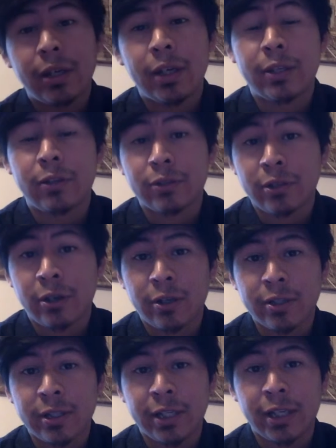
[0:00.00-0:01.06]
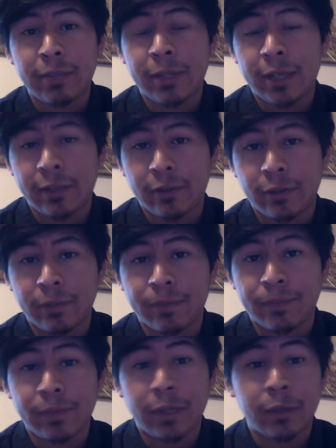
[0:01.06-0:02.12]
and there is oscillating behavior.
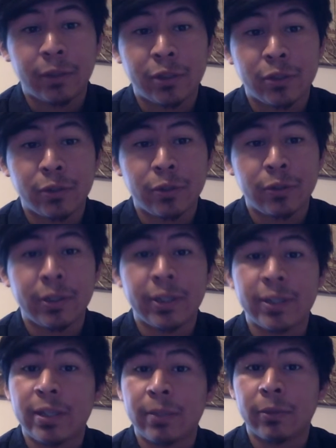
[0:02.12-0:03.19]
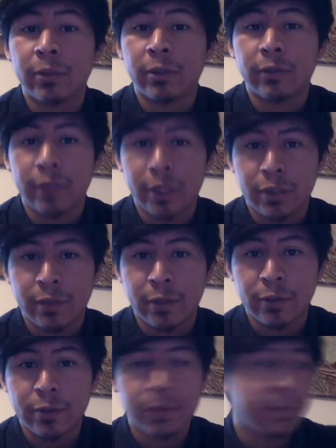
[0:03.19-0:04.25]
I will show you an example of each of
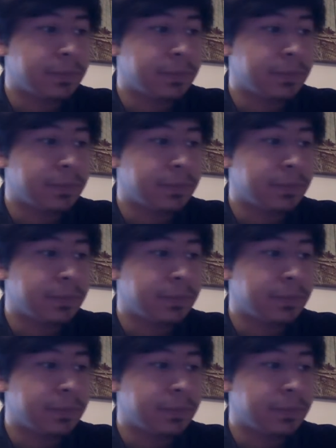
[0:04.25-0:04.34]
those.